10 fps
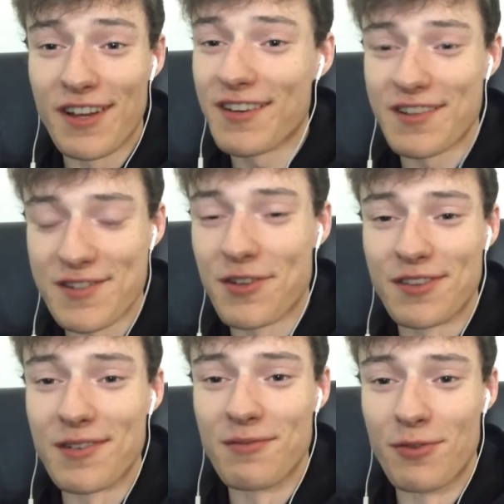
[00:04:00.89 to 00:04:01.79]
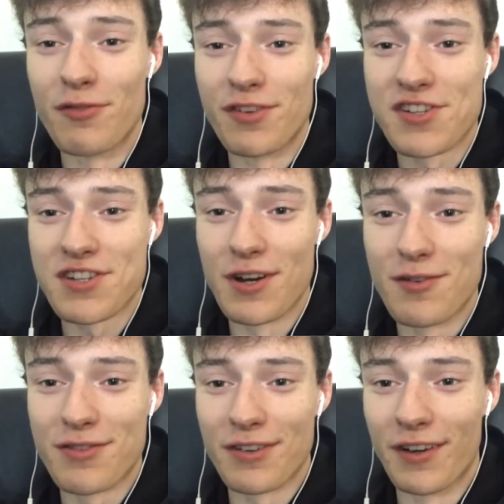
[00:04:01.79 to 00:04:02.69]
I think it's good to root for
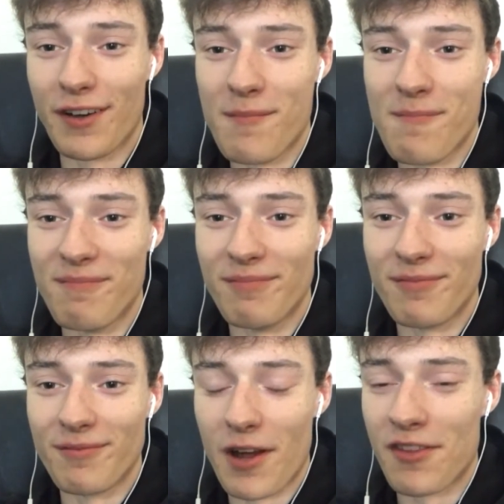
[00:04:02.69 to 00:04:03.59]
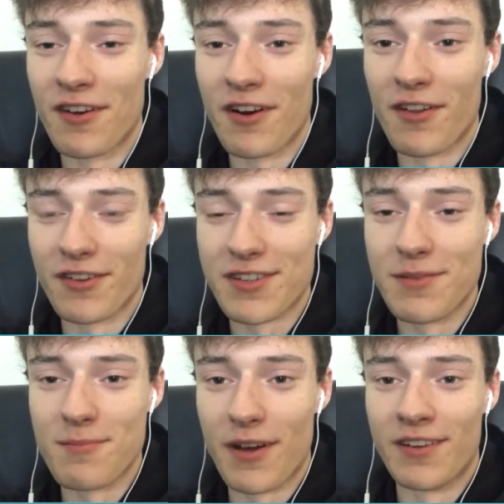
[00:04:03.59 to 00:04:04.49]
yourself um, rather than another
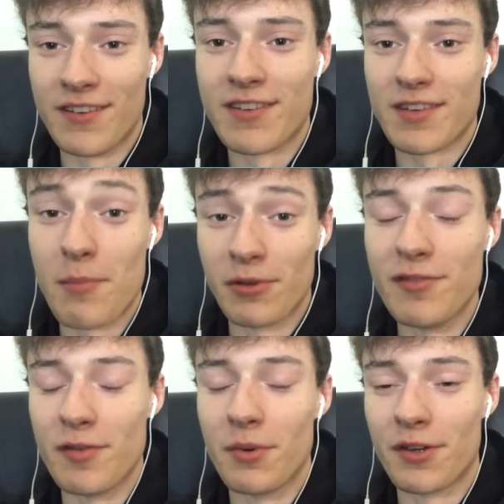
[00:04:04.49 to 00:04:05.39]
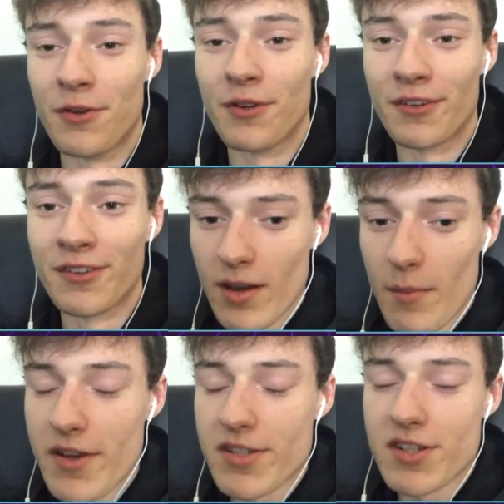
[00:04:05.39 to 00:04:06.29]
team, and I believe that we can do it.
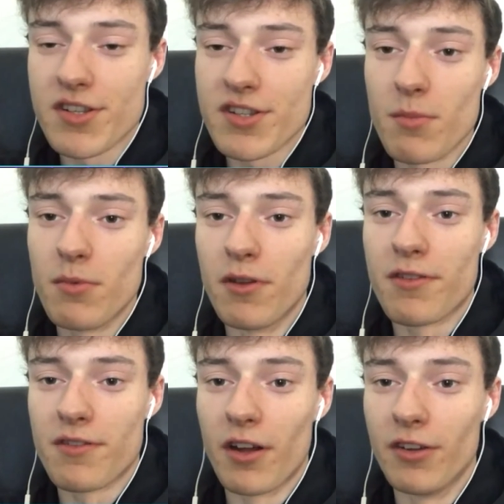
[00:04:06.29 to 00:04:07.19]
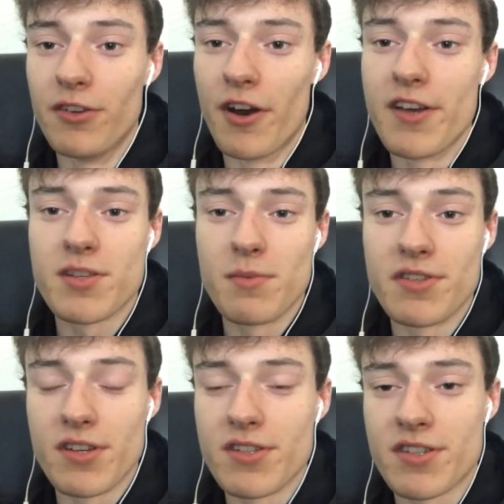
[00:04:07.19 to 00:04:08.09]
A message to someone that
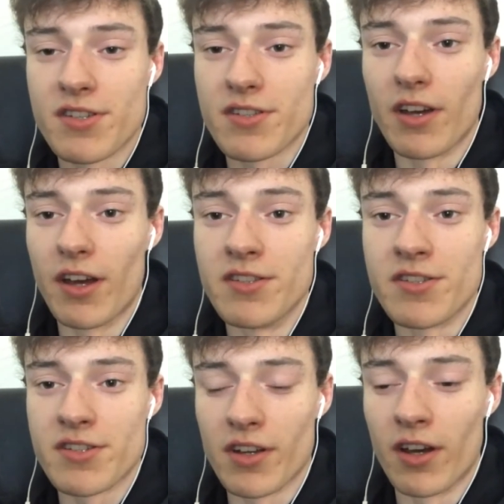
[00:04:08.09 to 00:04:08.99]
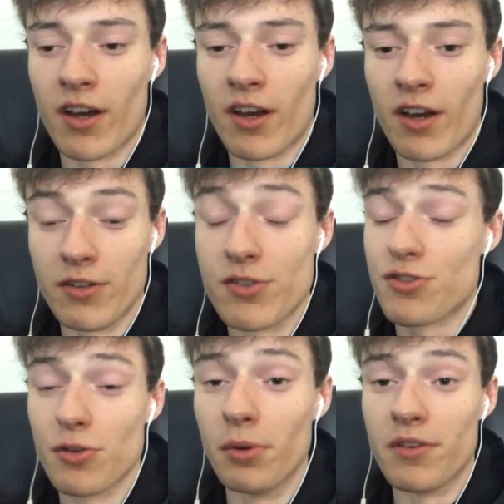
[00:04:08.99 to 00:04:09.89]
underestimates us is uh, you're
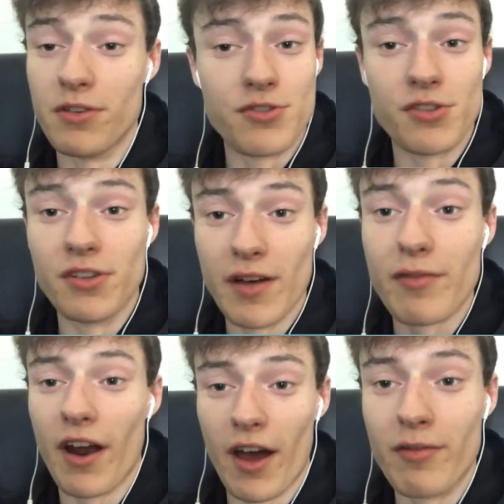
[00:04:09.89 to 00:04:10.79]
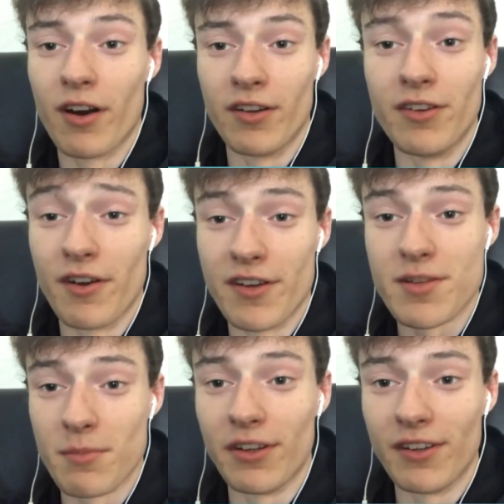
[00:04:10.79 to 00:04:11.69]
stupid. You should never ever
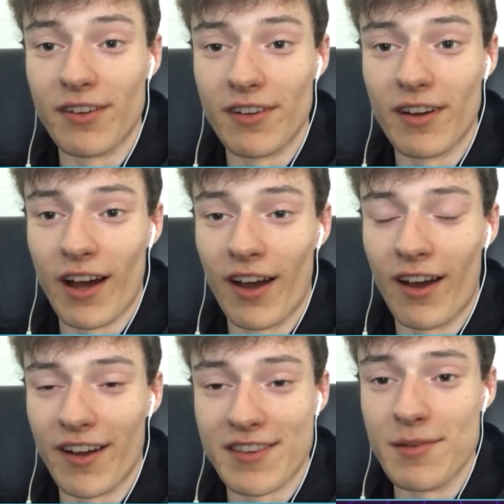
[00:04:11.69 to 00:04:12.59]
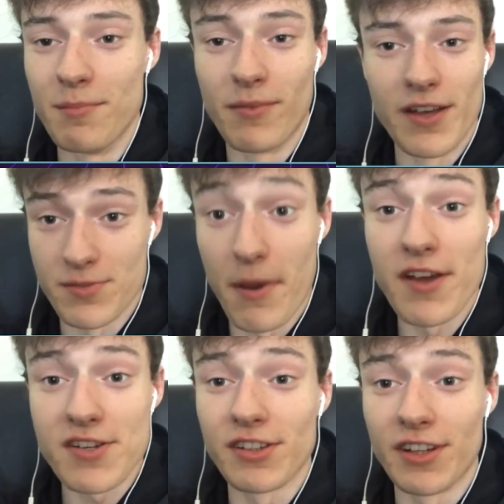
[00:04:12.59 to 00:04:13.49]
underestimate uh, a team,
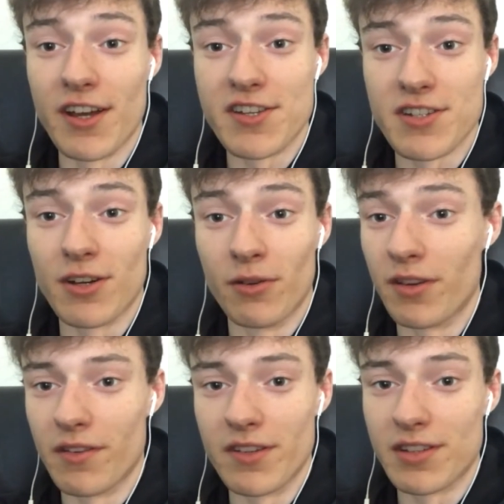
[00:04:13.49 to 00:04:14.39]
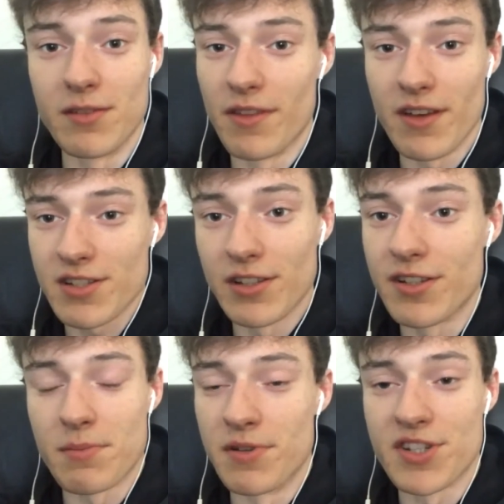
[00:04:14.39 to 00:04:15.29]
especially in SEL. The, the t- this
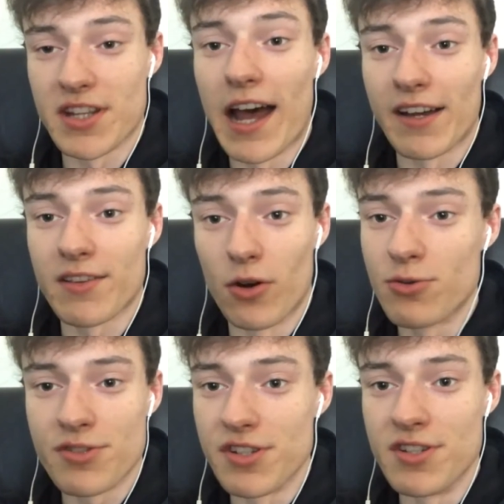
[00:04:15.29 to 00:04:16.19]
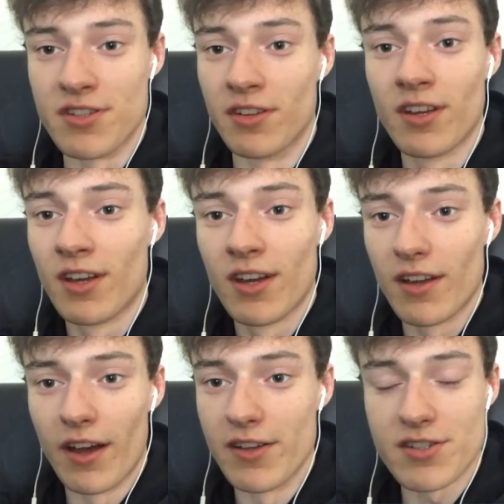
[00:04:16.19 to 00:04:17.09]
league's been stacked all season.
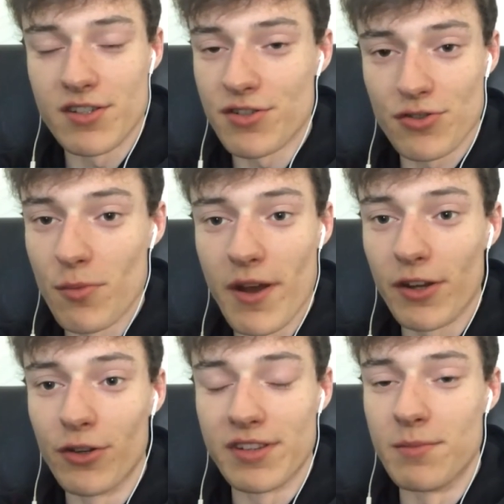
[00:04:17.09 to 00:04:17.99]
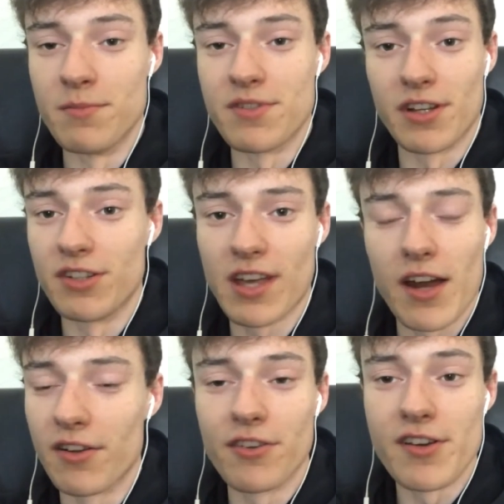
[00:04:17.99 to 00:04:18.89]
Uh, it's so many good teams, and you
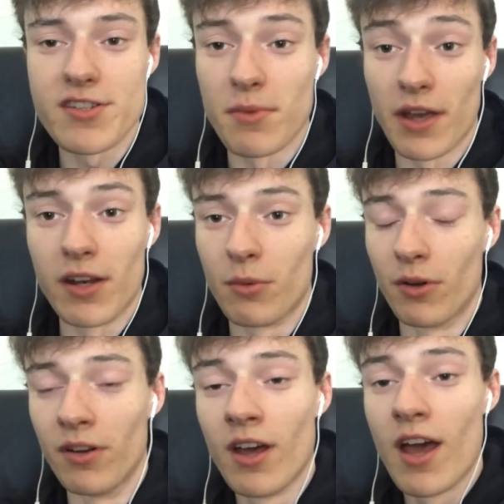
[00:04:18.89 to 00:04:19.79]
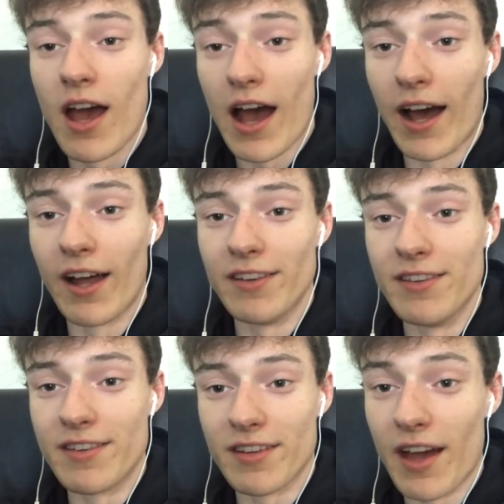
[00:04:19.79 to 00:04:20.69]
can't underestimate anyone.
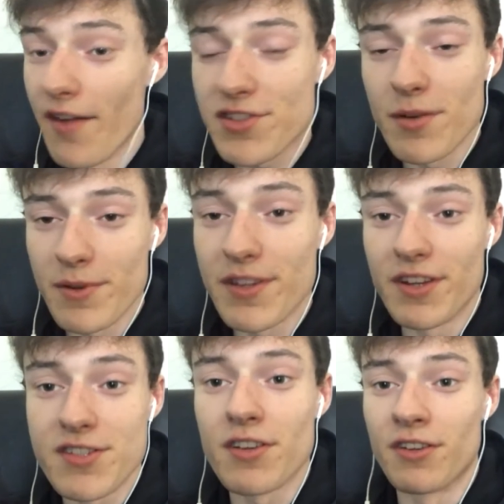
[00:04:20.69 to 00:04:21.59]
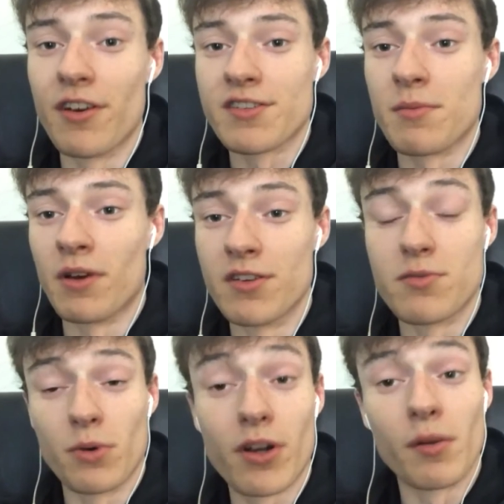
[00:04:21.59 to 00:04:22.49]
And if somebody does underestimate
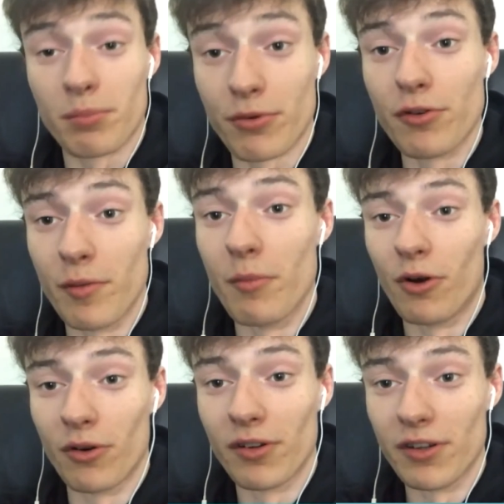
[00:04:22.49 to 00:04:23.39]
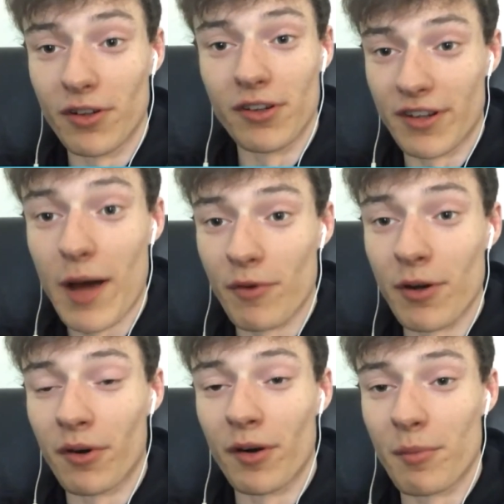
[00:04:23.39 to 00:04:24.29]
us, we're going to prove them wrong. You're, you're damn
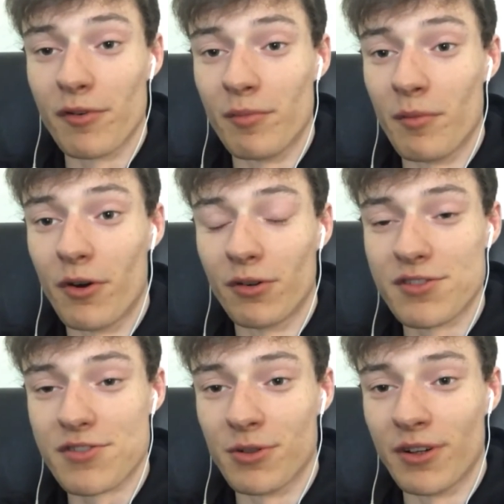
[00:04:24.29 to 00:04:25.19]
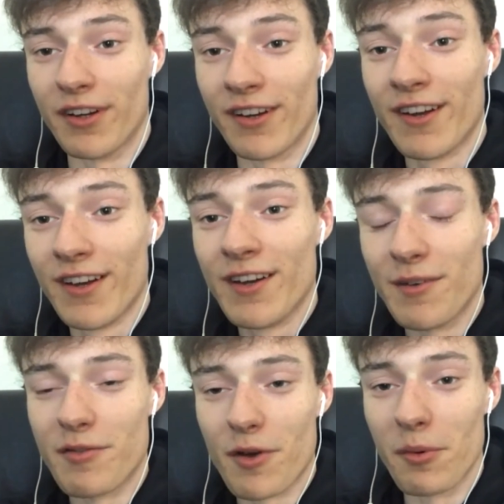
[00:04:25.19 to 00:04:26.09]
right we're going to prove them wrong. So uh,
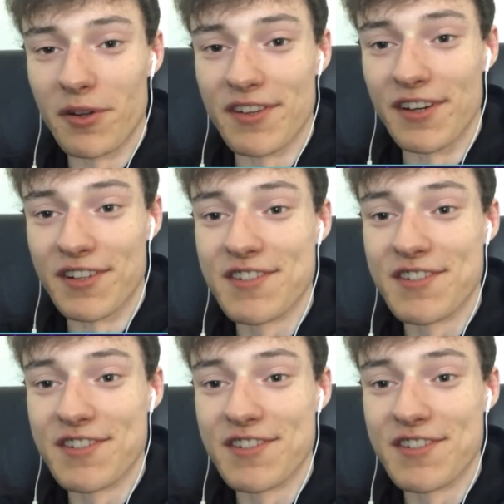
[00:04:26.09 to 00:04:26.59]
we've got what it takes.